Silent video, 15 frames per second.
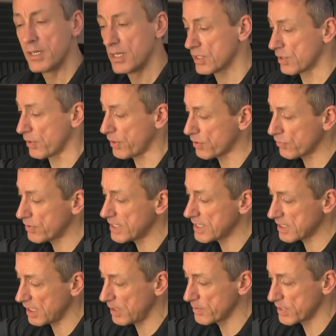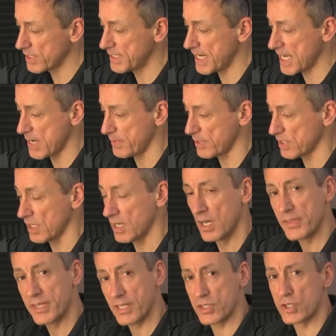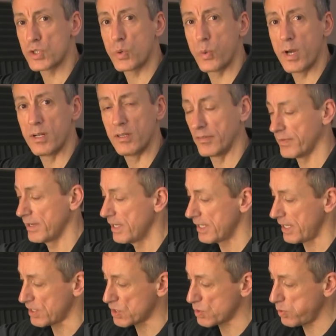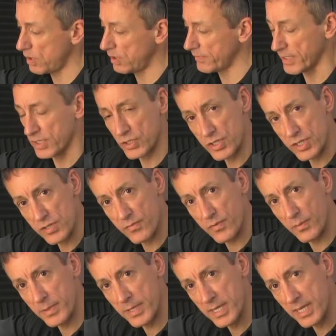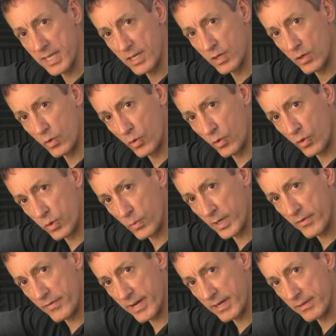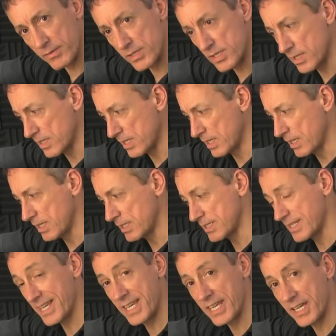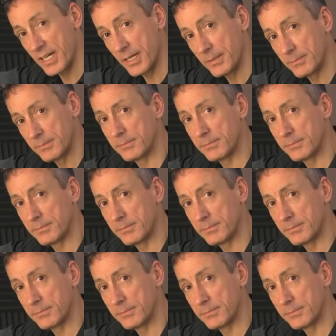So 3 times the diameter, that's 12. That's 12 inches from here all the way around to here.